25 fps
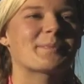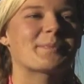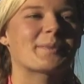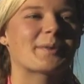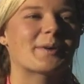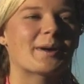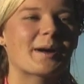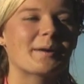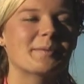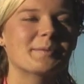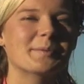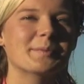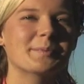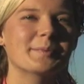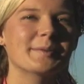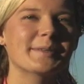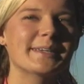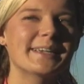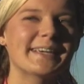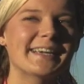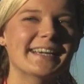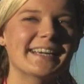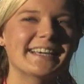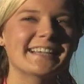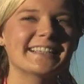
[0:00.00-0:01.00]

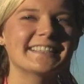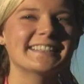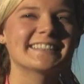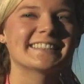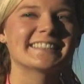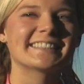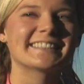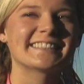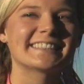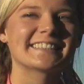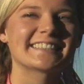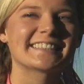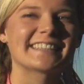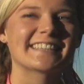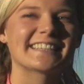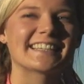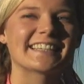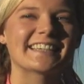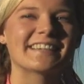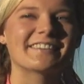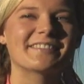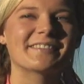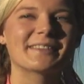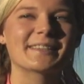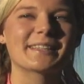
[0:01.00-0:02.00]
Probably,
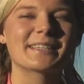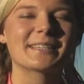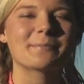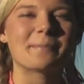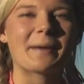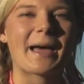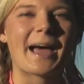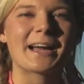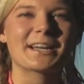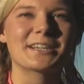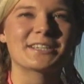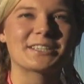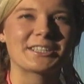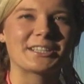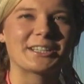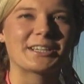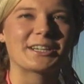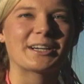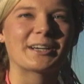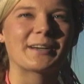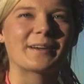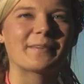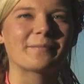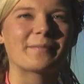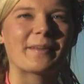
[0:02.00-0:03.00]
even this past
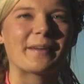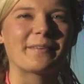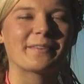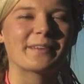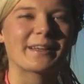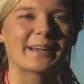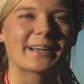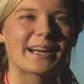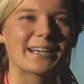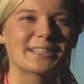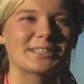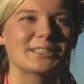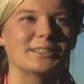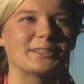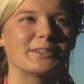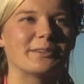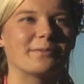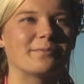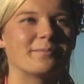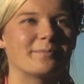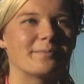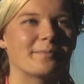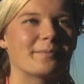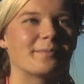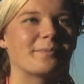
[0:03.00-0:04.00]
year, I feel like I should
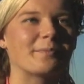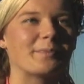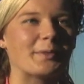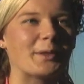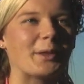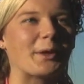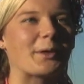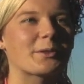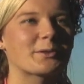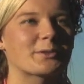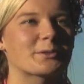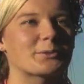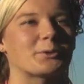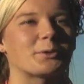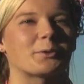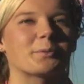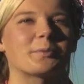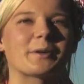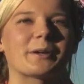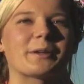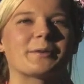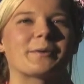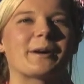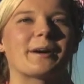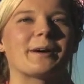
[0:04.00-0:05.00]
know the school
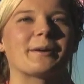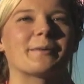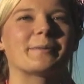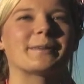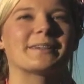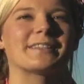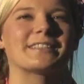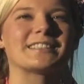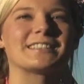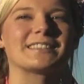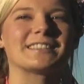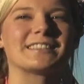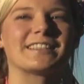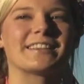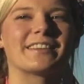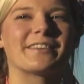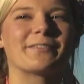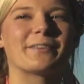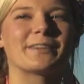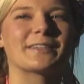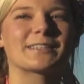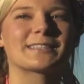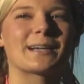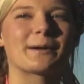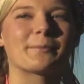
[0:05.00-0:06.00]
pretty well, but just the
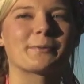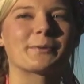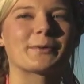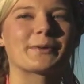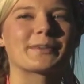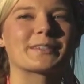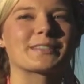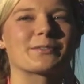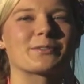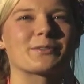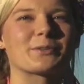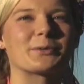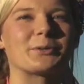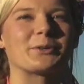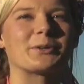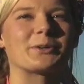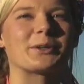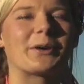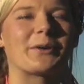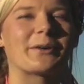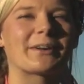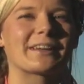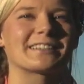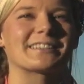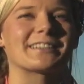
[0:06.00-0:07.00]
first couple weeks of school,
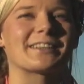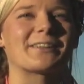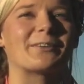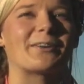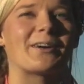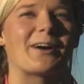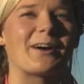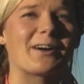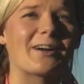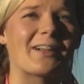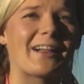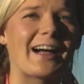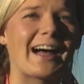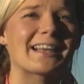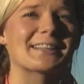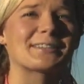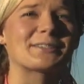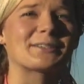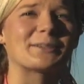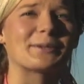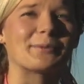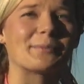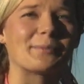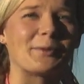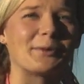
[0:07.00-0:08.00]
going into the wrong
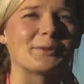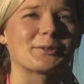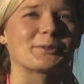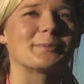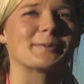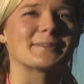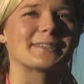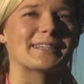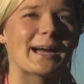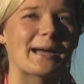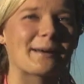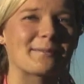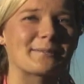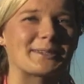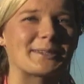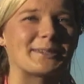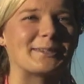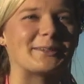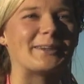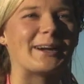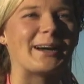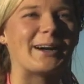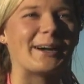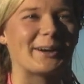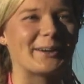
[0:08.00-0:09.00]
classroom multiple times in a
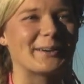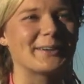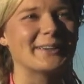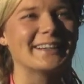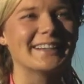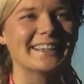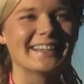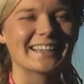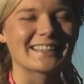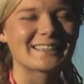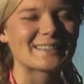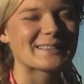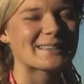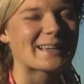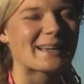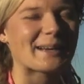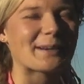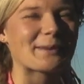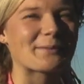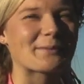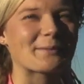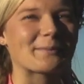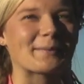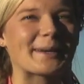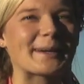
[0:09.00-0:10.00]
row, it's kind
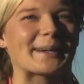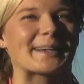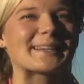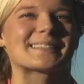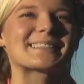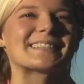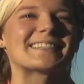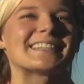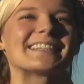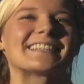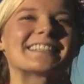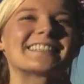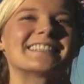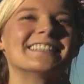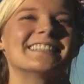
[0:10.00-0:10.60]
of embarrassing.